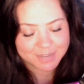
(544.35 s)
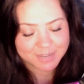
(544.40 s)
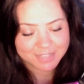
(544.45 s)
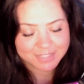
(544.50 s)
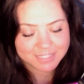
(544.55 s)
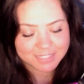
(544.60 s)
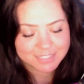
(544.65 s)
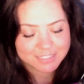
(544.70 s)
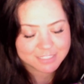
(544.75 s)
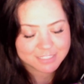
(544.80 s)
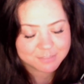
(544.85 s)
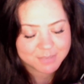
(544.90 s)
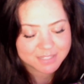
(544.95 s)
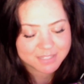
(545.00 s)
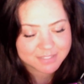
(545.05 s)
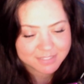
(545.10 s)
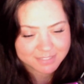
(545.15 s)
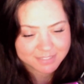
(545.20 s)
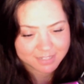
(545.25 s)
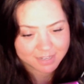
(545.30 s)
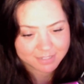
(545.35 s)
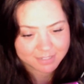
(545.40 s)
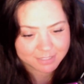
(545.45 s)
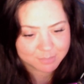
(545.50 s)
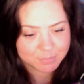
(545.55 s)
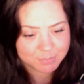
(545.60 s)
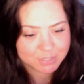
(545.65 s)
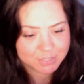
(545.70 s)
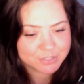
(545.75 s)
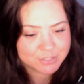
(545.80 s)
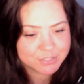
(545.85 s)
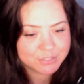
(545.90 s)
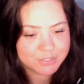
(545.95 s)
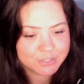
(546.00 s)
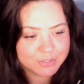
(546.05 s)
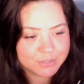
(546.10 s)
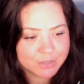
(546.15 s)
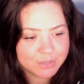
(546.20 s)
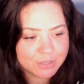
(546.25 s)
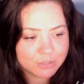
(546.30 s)
I think it's just about starting, because
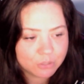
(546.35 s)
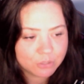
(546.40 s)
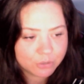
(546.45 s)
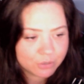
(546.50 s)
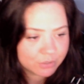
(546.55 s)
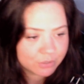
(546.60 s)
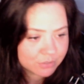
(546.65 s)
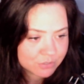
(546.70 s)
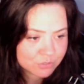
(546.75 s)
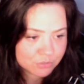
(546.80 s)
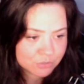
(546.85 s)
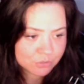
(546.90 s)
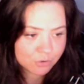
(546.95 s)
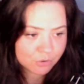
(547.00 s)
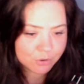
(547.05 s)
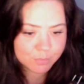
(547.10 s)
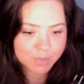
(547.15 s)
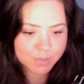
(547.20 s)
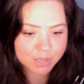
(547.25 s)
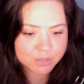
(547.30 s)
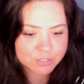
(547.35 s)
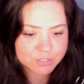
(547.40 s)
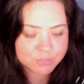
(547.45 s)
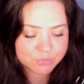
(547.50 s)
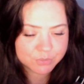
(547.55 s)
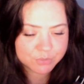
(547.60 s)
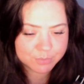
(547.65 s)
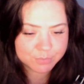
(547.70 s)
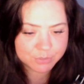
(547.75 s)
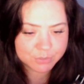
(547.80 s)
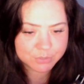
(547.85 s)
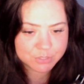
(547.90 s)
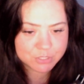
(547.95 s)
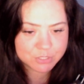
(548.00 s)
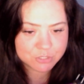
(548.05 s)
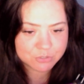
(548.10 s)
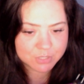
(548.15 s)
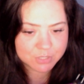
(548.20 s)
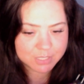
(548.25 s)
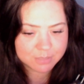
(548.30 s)
you learn so much from those
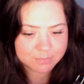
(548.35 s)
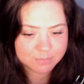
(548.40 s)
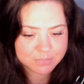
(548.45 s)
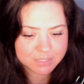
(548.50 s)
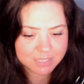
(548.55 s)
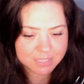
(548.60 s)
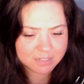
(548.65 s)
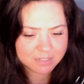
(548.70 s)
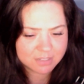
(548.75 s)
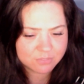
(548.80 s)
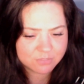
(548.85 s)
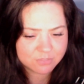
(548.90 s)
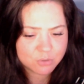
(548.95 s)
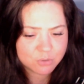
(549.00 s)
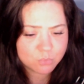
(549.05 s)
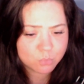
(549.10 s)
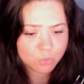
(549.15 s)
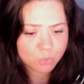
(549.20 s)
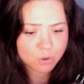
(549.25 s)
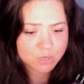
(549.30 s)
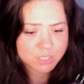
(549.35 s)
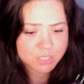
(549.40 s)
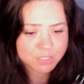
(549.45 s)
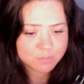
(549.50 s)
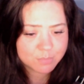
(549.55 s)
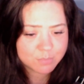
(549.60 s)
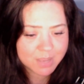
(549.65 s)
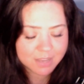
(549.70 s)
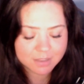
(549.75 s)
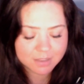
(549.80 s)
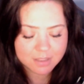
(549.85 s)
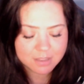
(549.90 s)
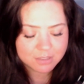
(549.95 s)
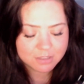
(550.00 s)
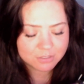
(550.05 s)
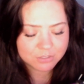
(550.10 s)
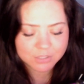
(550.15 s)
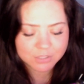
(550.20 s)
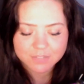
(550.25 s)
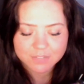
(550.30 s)
streams. And if you watch them back,
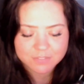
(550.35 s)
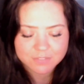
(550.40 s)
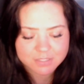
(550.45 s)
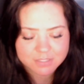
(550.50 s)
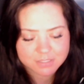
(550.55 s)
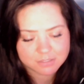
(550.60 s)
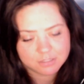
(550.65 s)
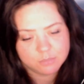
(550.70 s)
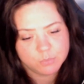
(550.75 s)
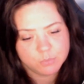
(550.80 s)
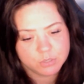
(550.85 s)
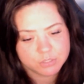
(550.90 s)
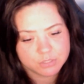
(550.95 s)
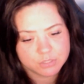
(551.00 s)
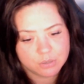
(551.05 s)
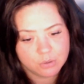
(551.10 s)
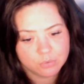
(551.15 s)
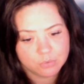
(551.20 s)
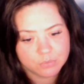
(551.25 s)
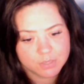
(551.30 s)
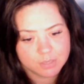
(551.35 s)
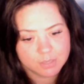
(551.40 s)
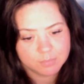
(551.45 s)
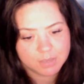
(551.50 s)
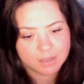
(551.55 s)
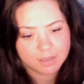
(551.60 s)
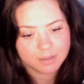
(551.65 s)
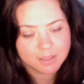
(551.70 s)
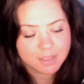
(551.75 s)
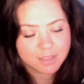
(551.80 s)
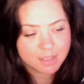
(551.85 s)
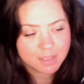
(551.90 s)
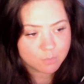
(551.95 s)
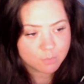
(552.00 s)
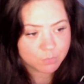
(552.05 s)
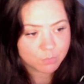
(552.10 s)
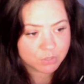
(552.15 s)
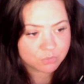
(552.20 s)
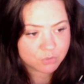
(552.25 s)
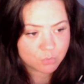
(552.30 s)
you don't have to sit there and watch the whole thing back.
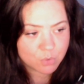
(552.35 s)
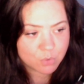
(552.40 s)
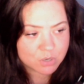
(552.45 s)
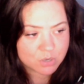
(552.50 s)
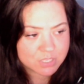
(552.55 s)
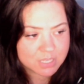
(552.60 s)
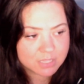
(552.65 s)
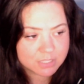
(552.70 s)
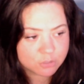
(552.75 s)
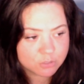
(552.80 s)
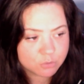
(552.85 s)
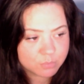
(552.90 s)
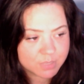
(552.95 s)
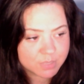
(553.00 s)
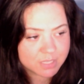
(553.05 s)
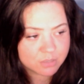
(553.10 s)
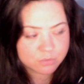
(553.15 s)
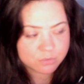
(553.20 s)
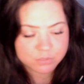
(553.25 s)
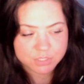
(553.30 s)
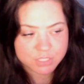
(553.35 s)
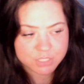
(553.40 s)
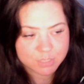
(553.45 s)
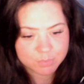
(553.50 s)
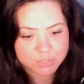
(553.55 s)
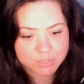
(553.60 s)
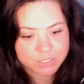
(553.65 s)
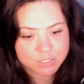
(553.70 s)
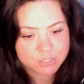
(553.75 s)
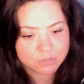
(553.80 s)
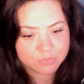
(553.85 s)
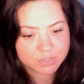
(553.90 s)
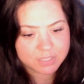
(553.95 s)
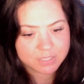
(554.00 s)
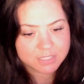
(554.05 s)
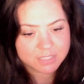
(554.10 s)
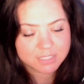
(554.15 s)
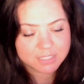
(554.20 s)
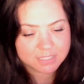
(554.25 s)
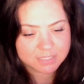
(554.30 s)
But if you watch a little bit or snippets of
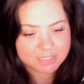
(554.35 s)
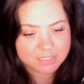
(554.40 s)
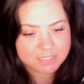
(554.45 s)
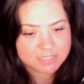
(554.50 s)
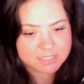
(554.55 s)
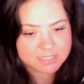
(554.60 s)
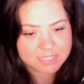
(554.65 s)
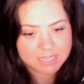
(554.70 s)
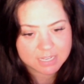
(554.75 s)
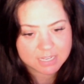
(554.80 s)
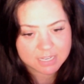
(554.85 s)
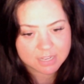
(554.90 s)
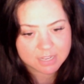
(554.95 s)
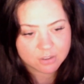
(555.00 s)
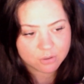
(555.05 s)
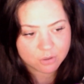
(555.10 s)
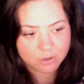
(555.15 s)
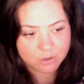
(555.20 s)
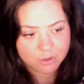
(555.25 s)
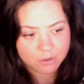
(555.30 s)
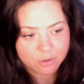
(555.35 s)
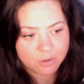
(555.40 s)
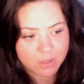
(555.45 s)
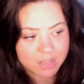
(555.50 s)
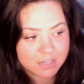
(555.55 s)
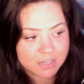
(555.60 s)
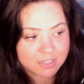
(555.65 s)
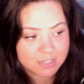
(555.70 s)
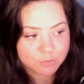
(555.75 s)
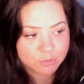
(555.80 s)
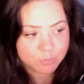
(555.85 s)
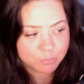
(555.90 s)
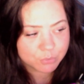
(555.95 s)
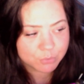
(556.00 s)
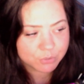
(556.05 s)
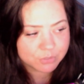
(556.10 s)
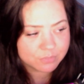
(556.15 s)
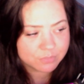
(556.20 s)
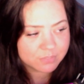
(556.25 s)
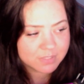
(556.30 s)
it, you're going to see, oh, I need to
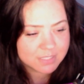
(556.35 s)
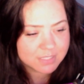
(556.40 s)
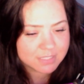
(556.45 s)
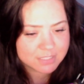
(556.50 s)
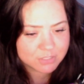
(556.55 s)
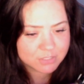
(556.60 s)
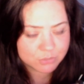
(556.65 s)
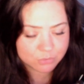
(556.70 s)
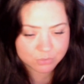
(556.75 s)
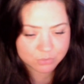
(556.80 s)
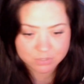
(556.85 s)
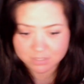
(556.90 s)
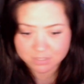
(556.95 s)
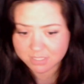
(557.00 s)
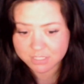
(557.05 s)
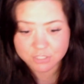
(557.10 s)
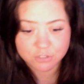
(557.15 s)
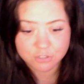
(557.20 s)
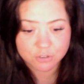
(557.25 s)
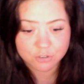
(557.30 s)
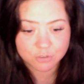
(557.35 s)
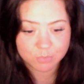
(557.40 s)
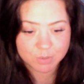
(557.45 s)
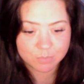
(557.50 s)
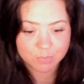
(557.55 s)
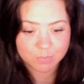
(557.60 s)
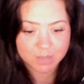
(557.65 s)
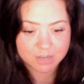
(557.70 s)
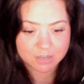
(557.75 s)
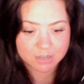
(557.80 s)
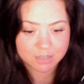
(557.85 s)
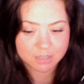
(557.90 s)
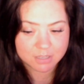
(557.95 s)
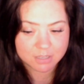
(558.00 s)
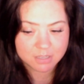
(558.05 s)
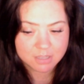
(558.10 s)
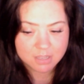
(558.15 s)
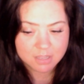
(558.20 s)
improve this, or this could have been better.